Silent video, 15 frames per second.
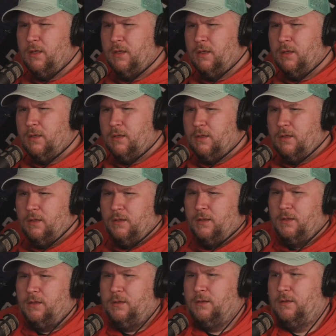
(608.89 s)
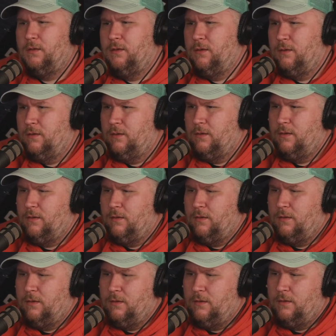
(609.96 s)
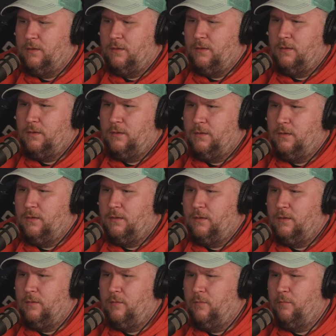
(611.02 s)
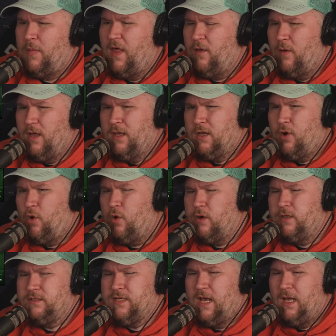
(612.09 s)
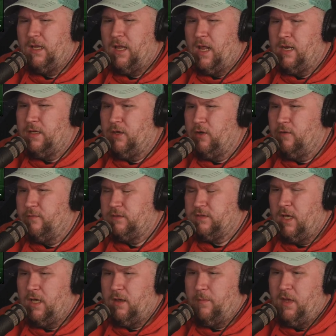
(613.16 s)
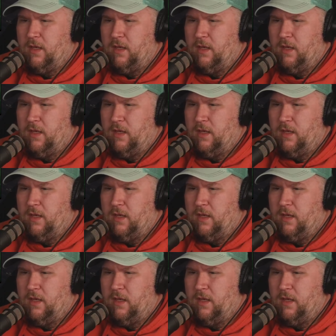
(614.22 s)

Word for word: No, uh, I, oh, okay. Loser. By the way, corner has got a lot of nerve to talk about